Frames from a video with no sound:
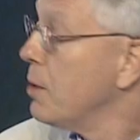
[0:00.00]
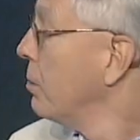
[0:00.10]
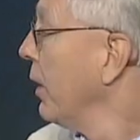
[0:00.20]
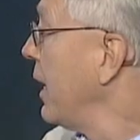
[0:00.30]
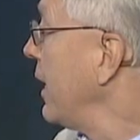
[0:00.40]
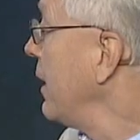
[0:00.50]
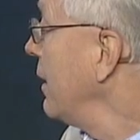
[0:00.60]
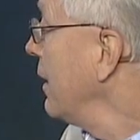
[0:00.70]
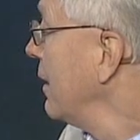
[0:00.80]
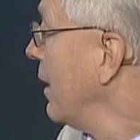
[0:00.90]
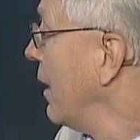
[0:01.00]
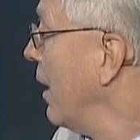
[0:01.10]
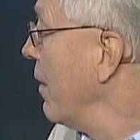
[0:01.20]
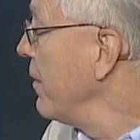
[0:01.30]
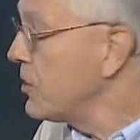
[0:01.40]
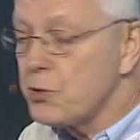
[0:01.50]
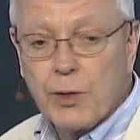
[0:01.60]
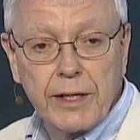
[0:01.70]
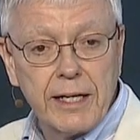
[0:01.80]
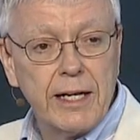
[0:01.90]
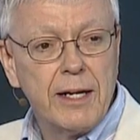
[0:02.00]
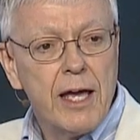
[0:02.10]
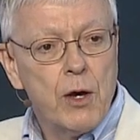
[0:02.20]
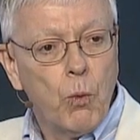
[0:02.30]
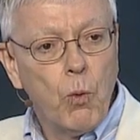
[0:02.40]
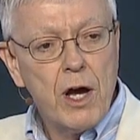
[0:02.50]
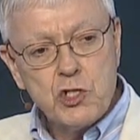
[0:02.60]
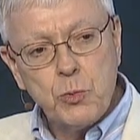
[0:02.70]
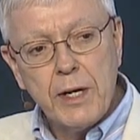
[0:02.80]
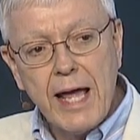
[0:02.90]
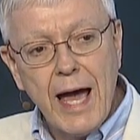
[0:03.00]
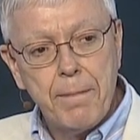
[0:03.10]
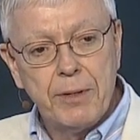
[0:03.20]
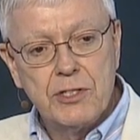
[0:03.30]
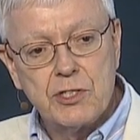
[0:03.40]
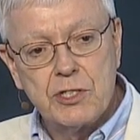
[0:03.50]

play on this organ, and watch what happens.